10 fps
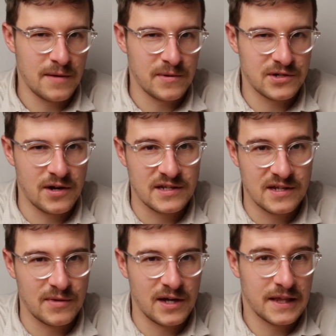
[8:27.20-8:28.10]
demonstrates
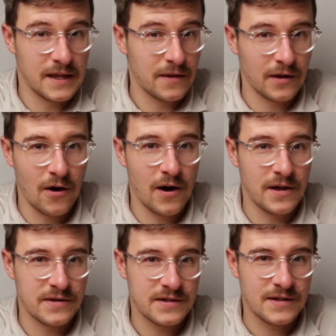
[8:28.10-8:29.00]
to me that the
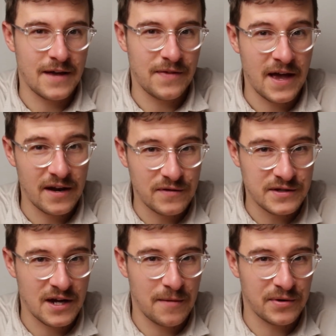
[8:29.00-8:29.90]
guys at the head of
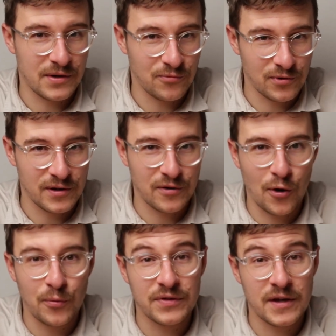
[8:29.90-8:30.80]
this company really
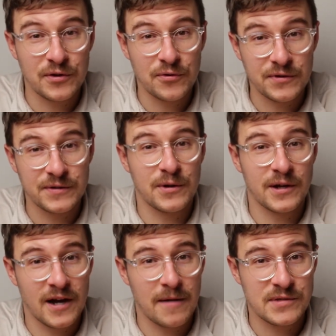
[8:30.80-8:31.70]
know what they're doing when
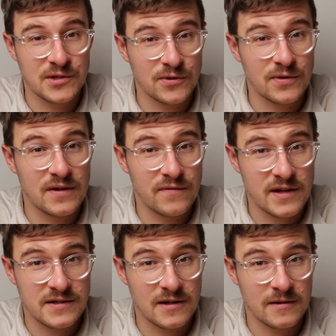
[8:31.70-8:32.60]
it comes to investing.